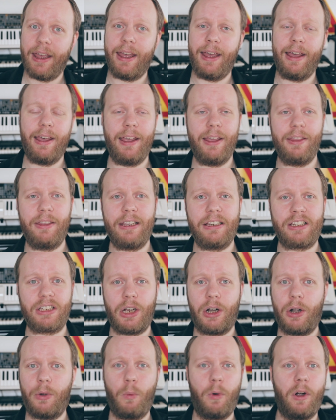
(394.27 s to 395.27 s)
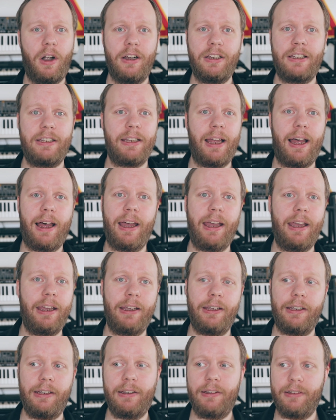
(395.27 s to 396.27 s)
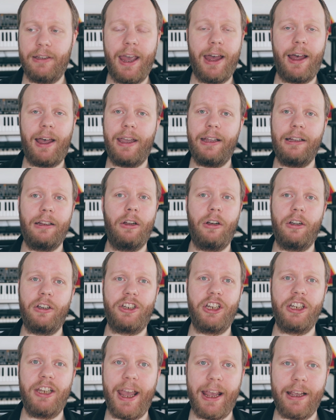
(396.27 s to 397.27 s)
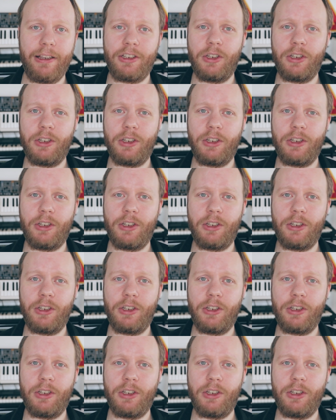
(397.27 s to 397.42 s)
These are words I learned today.